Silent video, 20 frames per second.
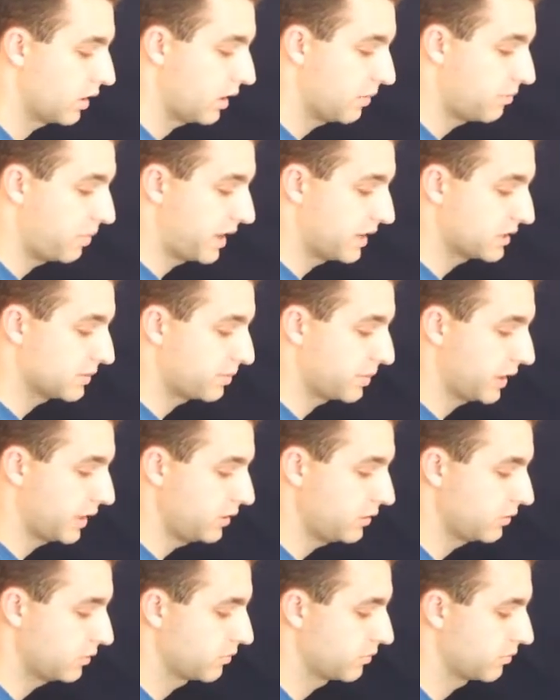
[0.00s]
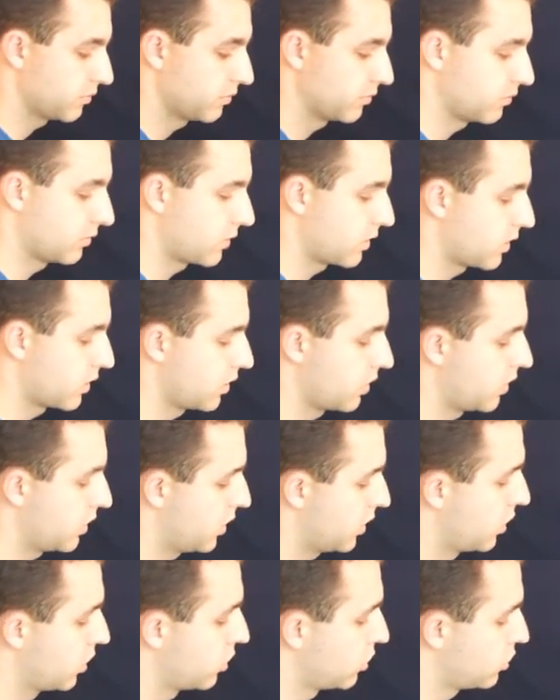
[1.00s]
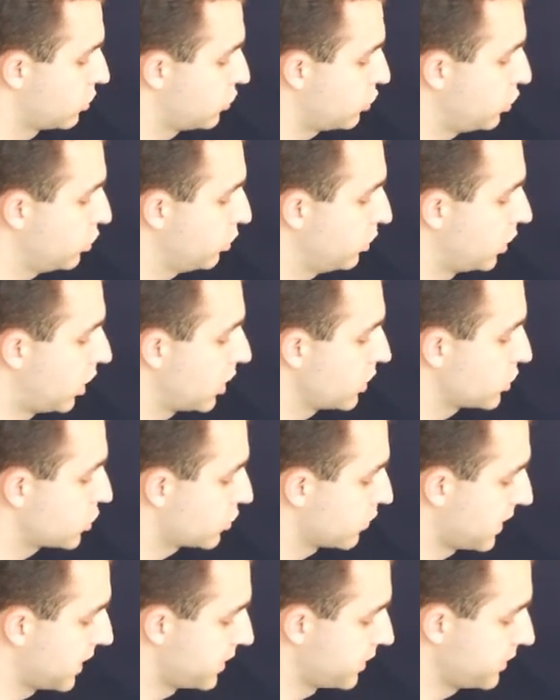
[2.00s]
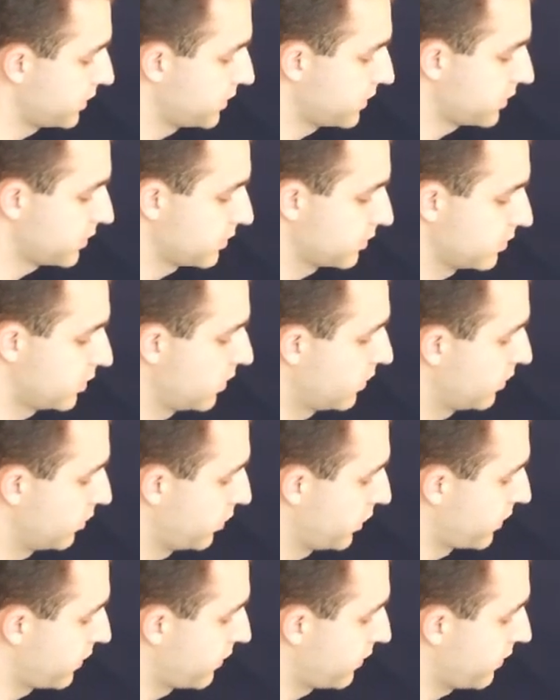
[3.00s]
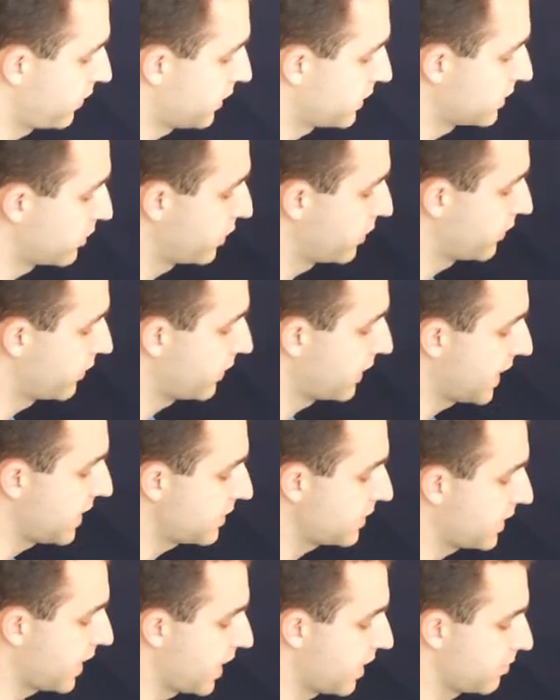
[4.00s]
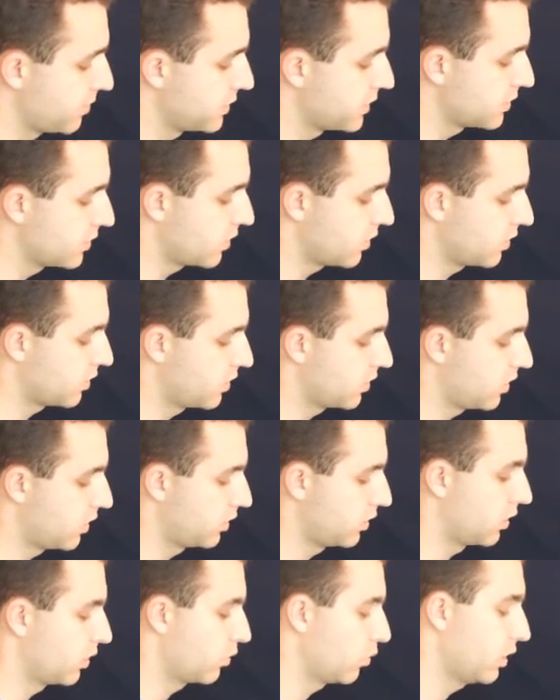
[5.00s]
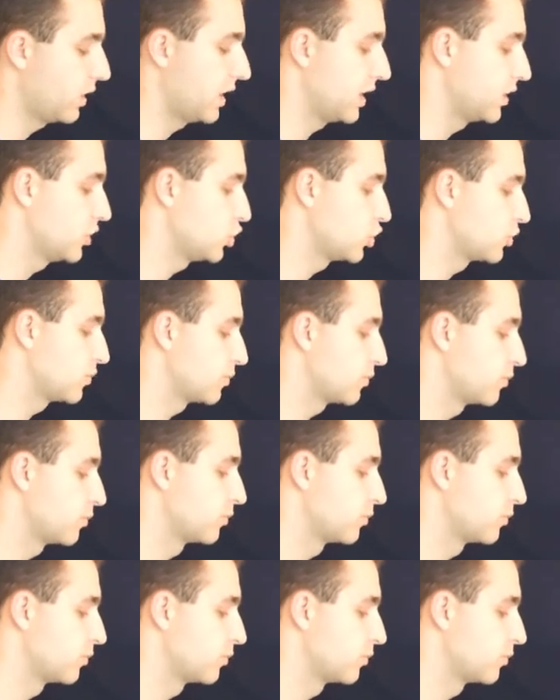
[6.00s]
a base plate, two launch rails with flat tabs along one edge,